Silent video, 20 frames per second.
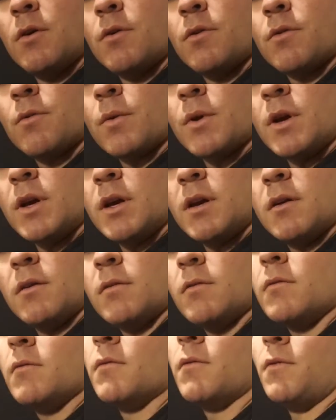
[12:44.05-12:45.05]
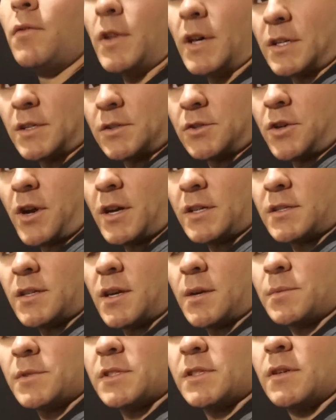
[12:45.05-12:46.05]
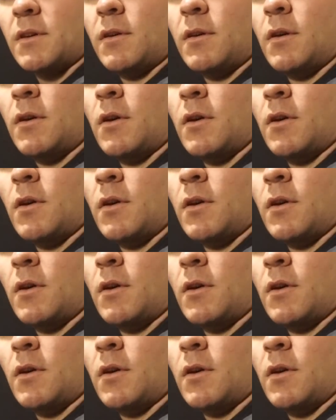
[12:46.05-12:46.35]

3, flex the triceps.